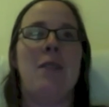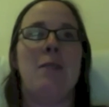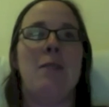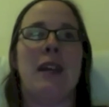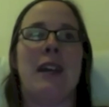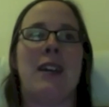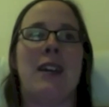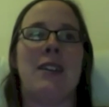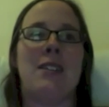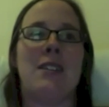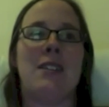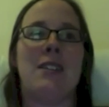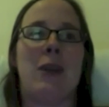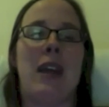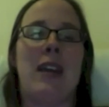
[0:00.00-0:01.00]

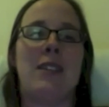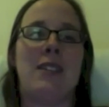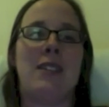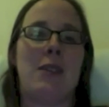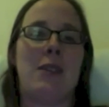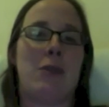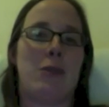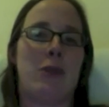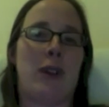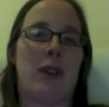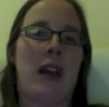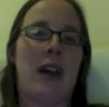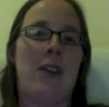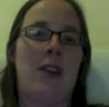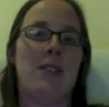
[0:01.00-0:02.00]
because you can't see through the
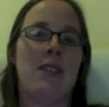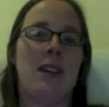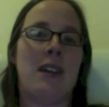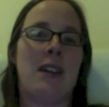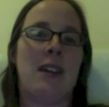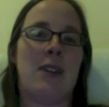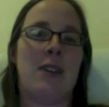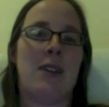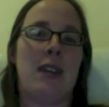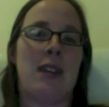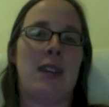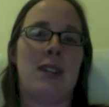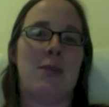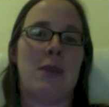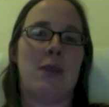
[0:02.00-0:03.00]
clouds uh, of
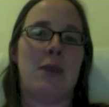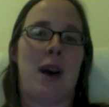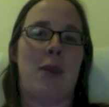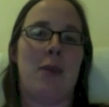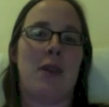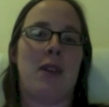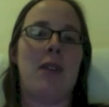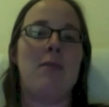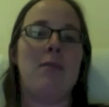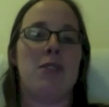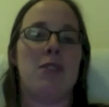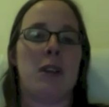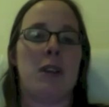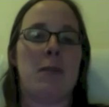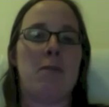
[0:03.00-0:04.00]
Venus with optical
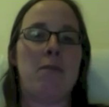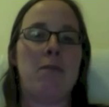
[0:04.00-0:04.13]
imagery.